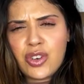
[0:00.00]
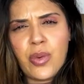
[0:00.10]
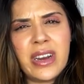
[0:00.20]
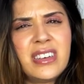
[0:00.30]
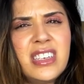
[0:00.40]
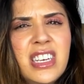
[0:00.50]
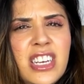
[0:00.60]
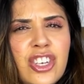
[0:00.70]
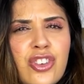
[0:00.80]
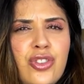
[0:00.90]

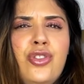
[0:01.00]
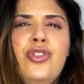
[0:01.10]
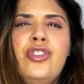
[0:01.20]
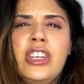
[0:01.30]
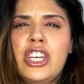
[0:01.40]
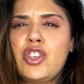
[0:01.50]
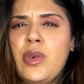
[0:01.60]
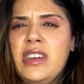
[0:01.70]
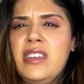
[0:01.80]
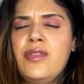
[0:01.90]
22 to like
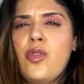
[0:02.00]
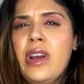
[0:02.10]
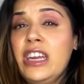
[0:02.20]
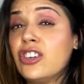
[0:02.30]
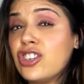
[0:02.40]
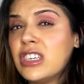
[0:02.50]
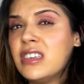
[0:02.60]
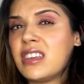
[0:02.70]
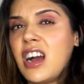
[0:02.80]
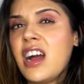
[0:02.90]
24
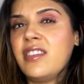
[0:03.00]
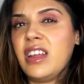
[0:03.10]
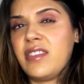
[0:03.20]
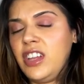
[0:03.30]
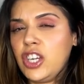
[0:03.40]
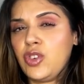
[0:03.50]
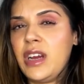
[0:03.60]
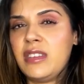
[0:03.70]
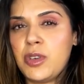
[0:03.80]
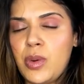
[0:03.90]
inches. It kind of like
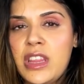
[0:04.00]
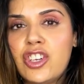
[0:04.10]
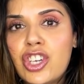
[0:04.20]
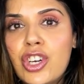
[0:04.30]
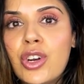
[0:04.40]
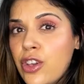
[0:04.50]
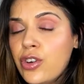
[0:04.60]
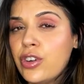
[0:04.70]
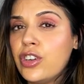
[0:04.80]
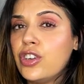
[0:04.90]
fluctuates between the two.
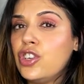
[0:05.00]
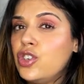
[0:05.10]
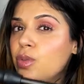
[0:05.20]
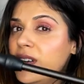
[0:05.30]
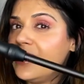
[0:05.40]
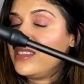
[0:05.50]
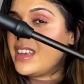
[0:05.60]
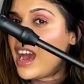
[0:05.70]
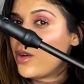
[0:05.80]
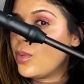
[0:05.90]
You could do it
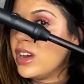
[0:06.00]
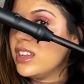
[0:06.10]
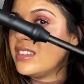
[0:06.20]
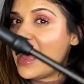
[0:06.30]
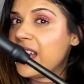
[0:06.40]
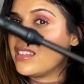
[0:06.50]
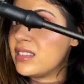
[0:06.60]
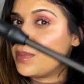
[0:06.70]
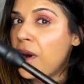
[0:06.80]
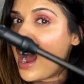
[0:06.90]
downwards and
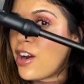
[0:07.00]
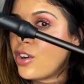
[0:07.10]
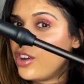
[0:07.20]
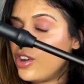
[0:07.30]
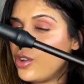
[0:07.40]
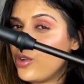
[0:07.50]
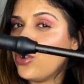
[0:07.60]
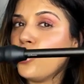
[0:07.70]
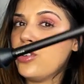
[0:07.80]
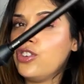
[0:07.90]
spiral, or
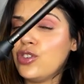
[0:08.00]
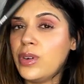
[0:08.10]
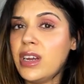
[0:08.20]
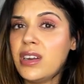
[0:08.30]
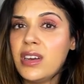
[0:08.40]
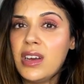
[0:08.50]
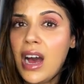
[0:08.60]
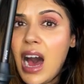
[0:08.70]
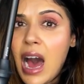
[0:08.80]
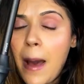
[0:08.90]
you could do it
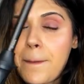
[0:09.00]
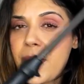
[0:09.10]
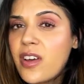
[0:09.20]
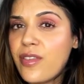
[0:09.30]
up